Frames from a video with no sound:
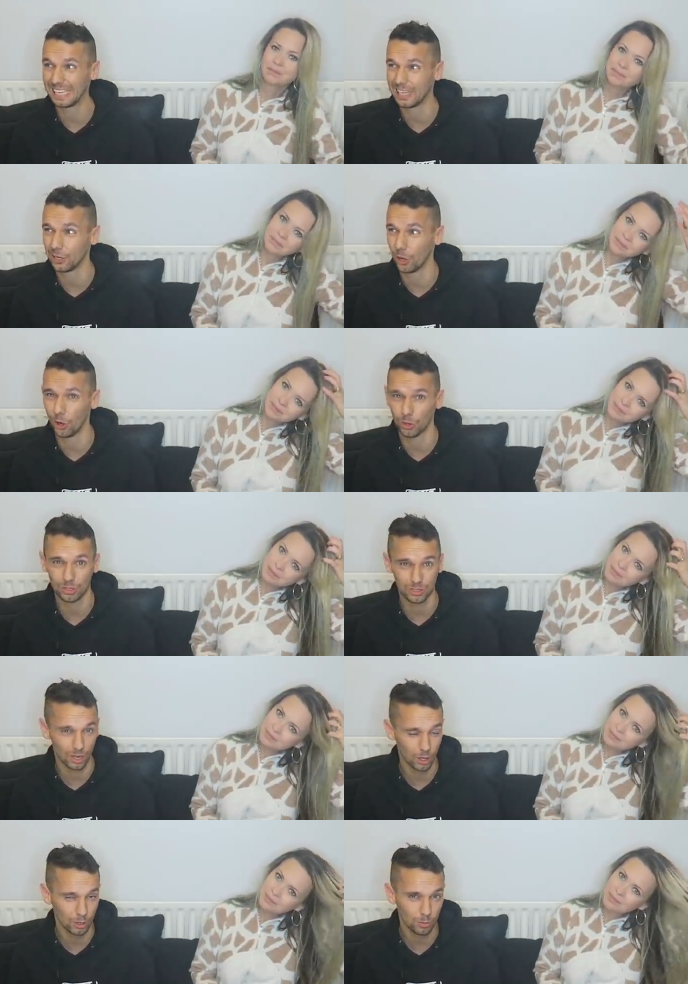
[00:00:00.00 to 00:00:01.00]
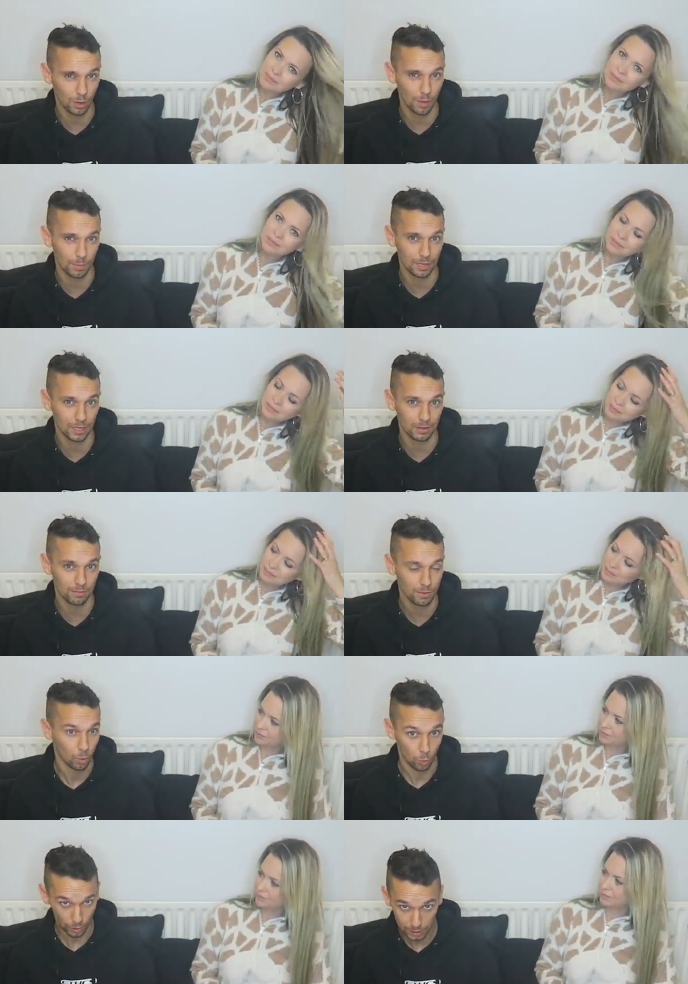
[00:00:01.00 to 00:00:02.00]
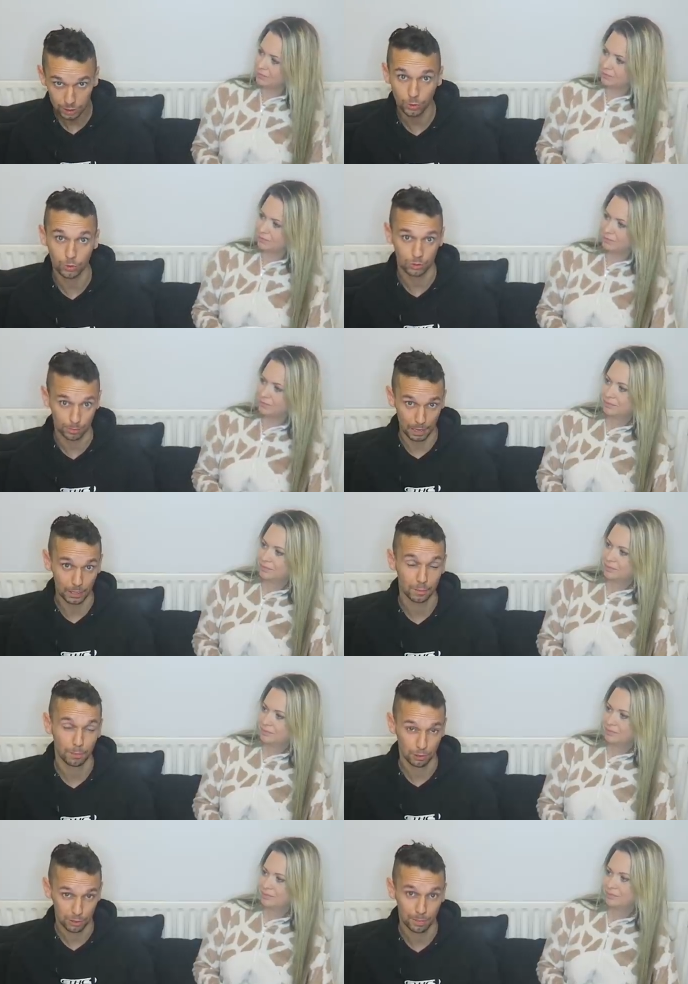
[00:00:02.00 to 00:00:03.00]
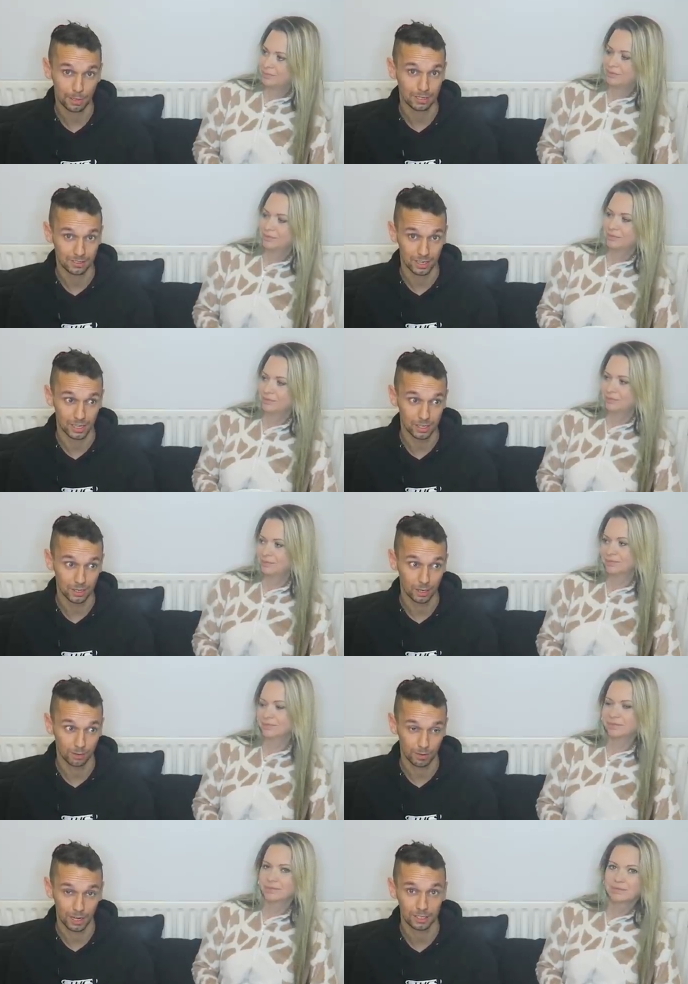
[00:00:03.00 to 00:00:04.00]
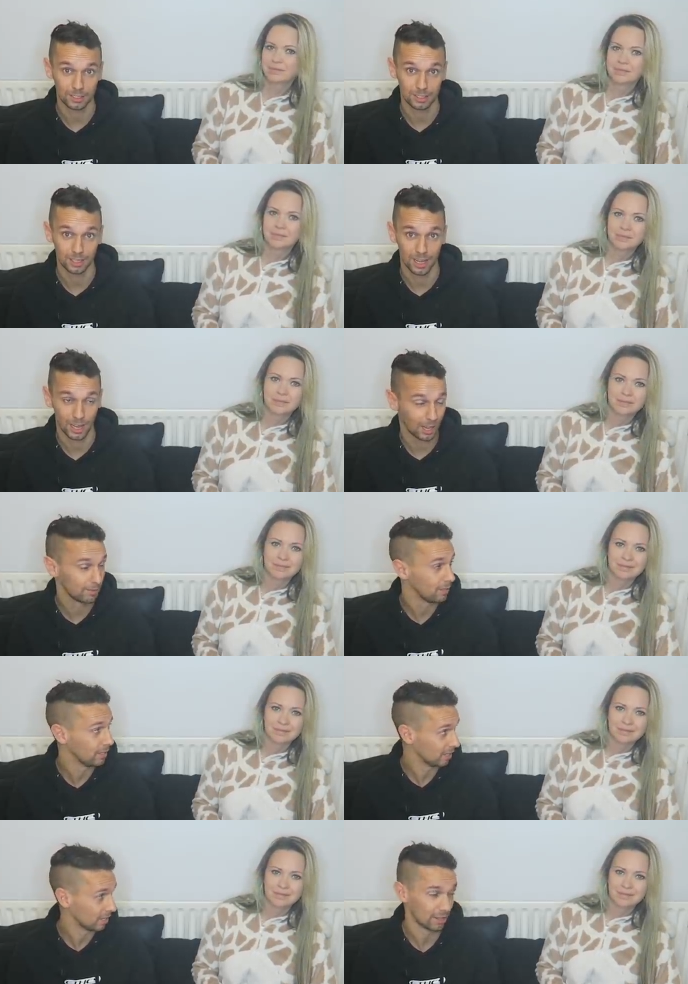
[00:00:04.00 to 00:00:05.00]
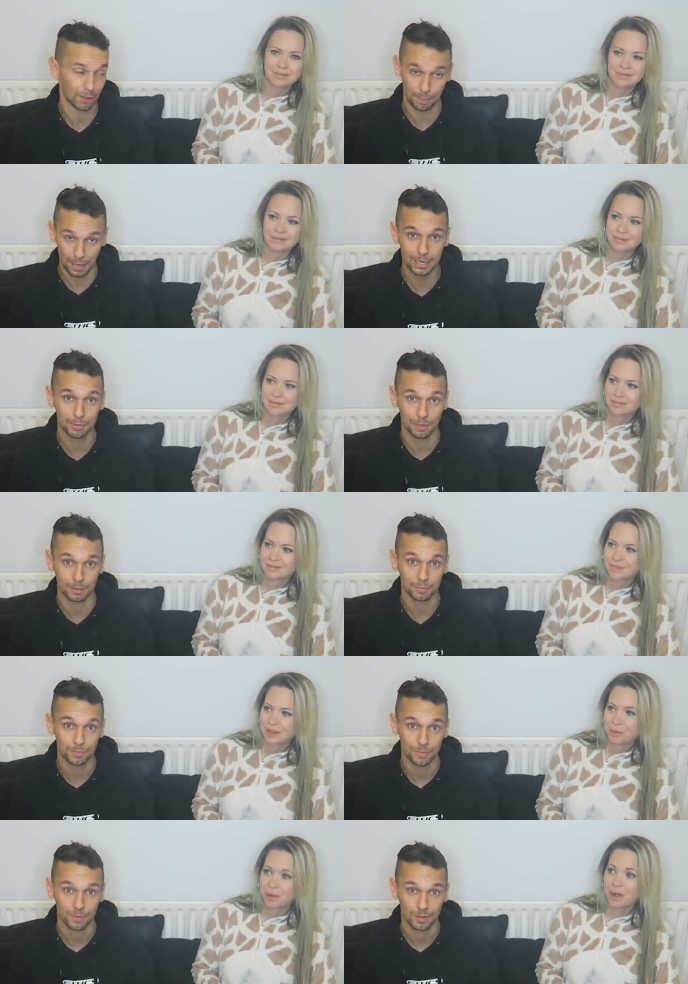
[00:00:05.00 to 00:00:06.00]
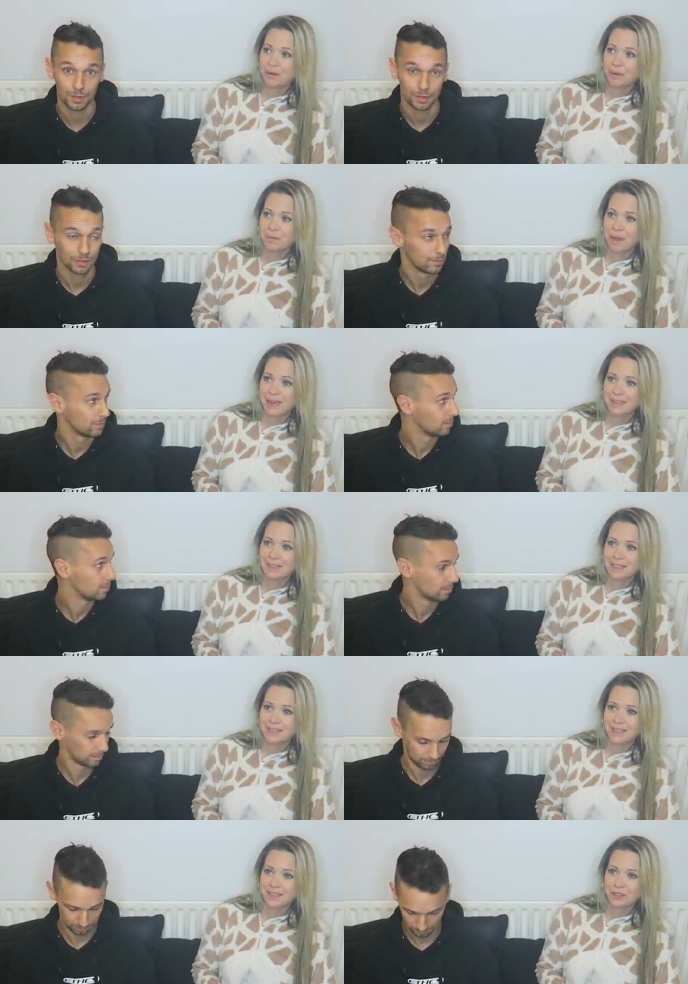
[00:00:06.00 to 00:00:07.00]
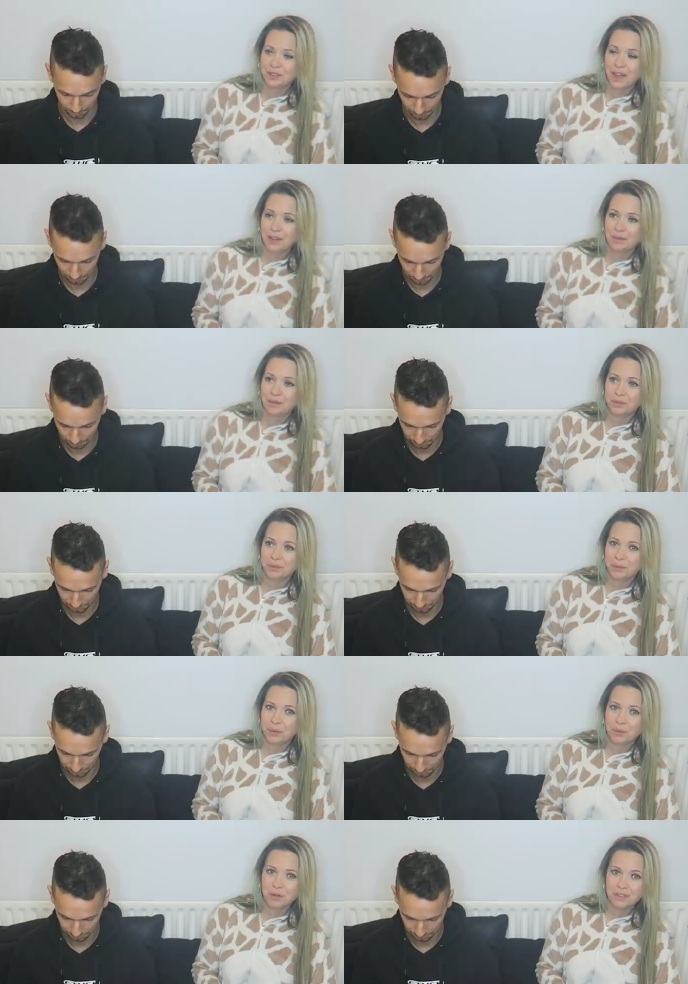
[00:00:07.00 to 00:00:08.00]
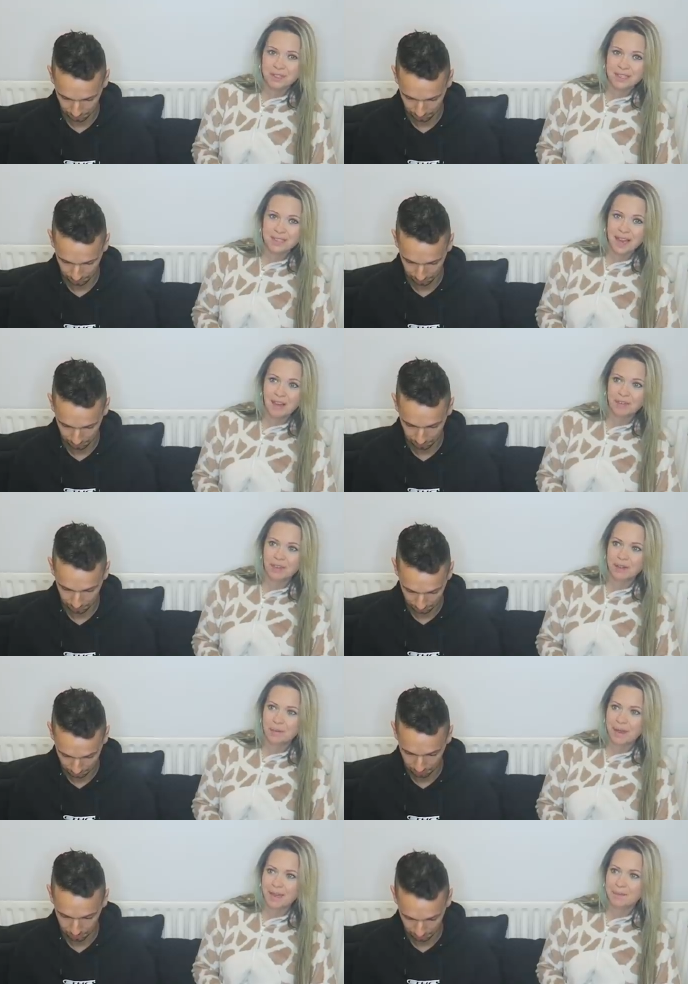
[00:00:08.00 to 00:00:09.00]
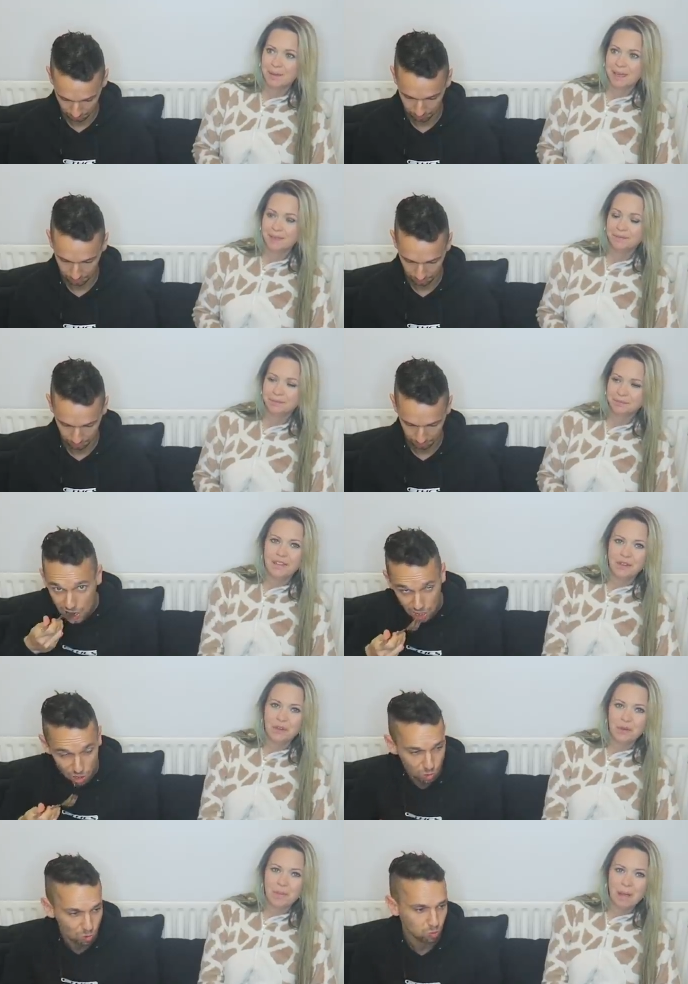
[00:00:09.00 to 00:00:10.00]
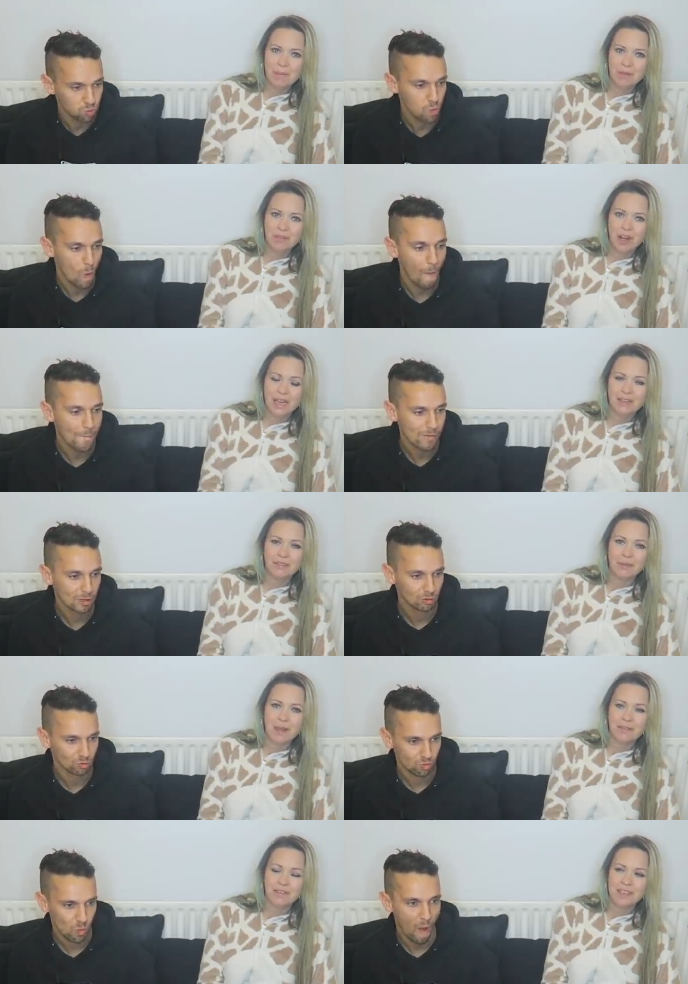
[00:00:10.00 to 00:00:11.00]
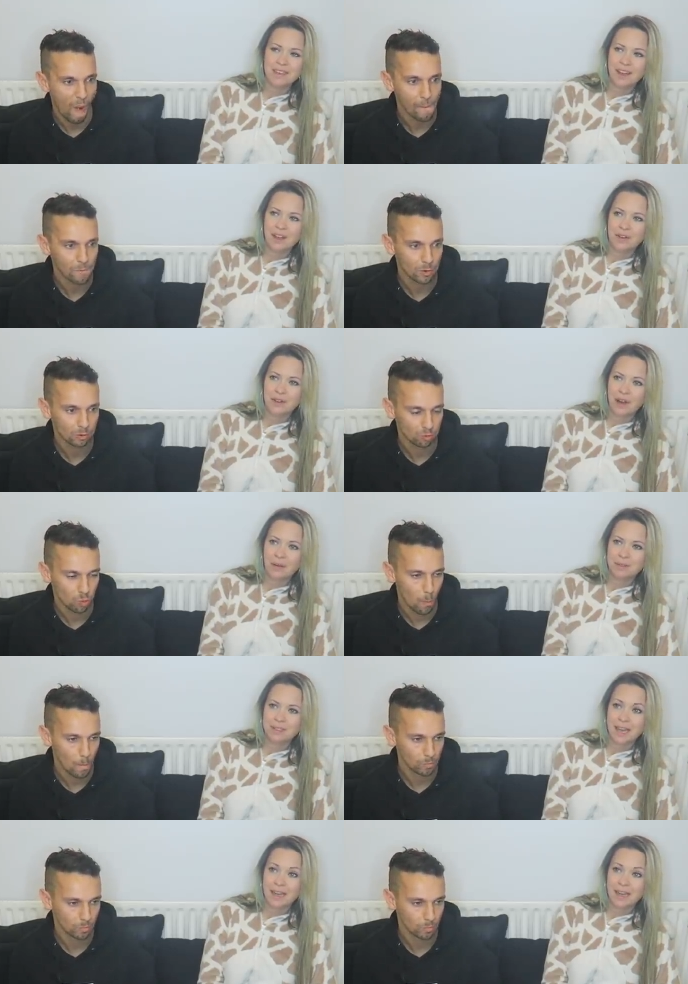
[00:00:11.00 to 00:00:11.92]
Speaker 1: in October, I believe, we talked about the possibility of us having another baby.
Speaker 2: Well, we basically said that we wanted to have another baby. If you remember rightly from that video, I was